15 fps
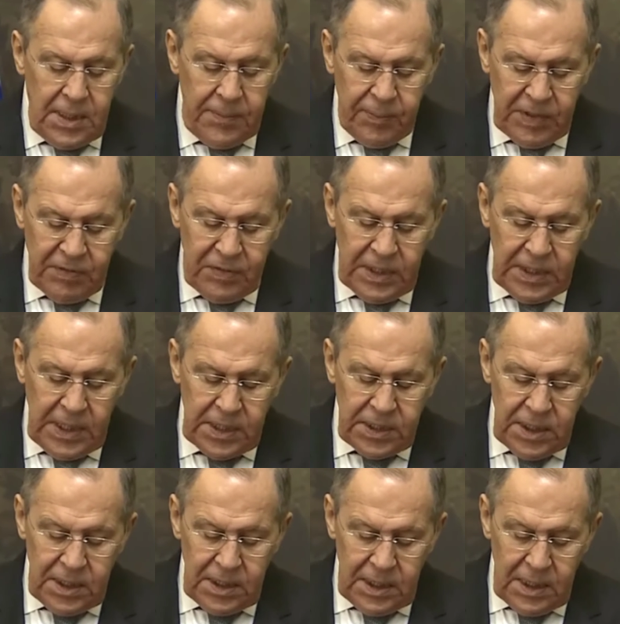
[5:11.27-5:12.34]
of
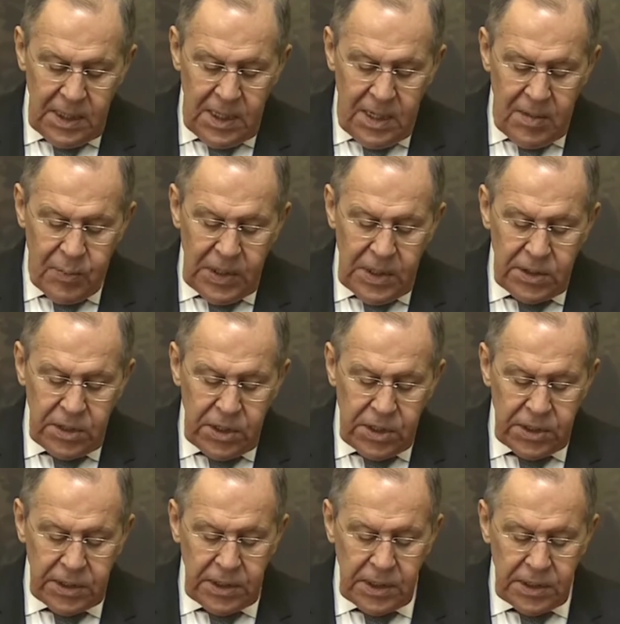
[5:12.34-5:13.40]
all the
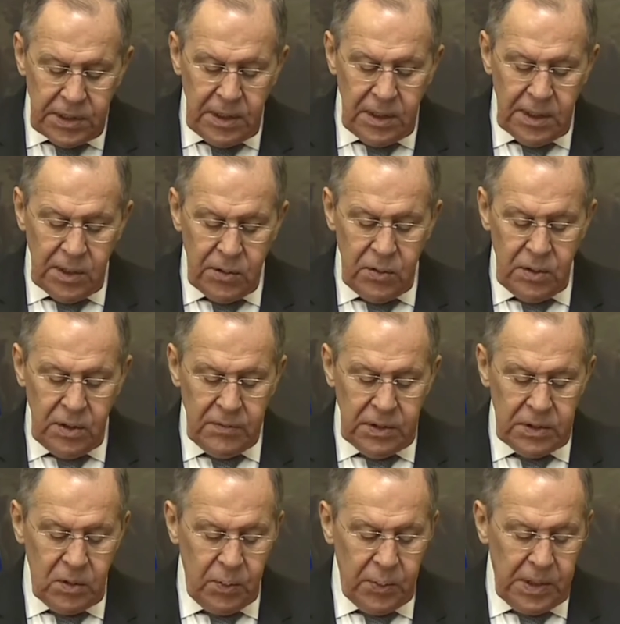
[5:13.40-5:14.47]
influential political
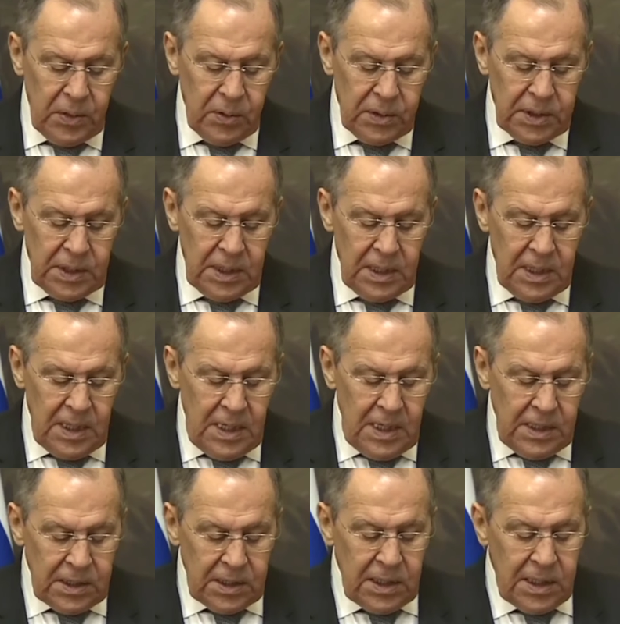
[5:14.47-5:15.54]
forces that
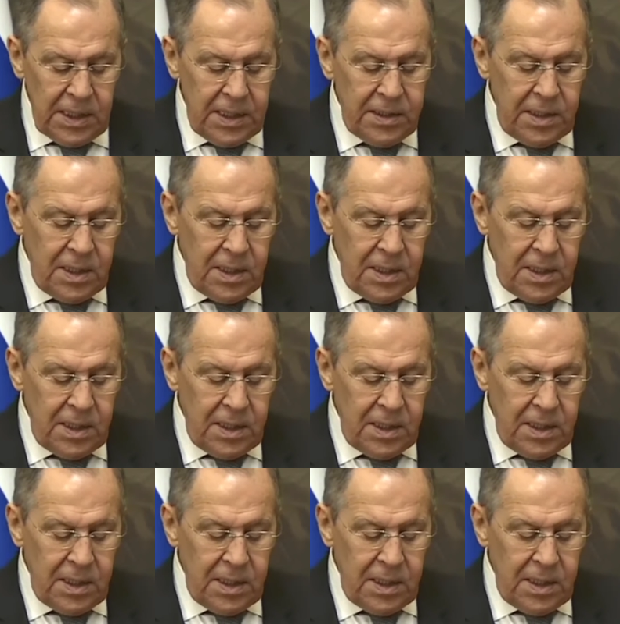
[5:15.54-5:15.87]
exist